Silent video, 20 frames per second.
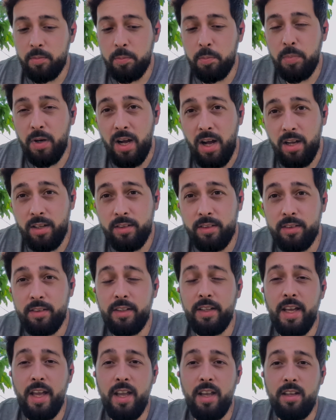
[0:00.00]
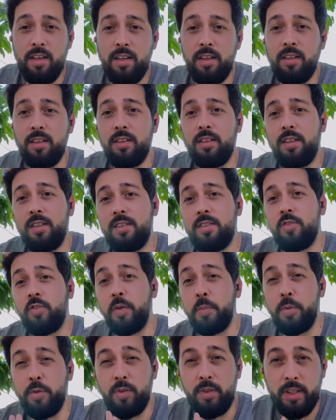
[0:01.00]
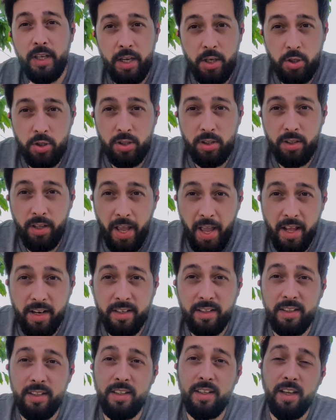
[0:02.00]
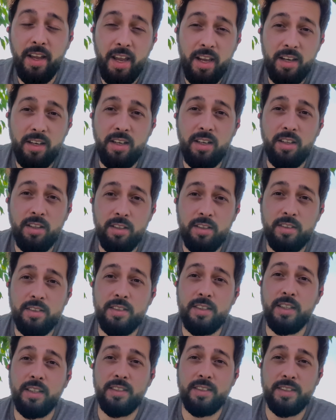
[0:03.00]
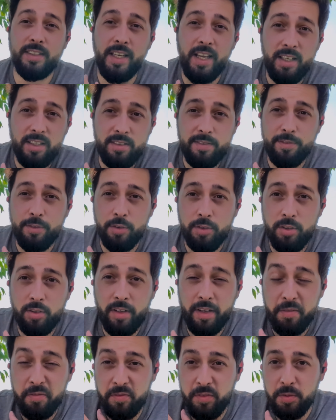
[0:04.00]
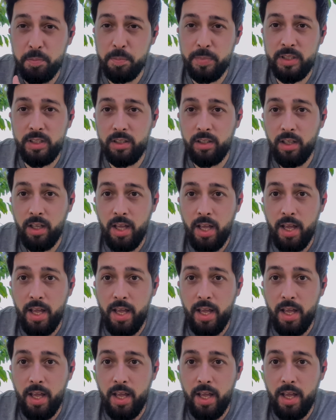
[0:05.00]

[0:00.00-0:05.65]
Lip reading: but gaining this reputation and gaining success for your MVP.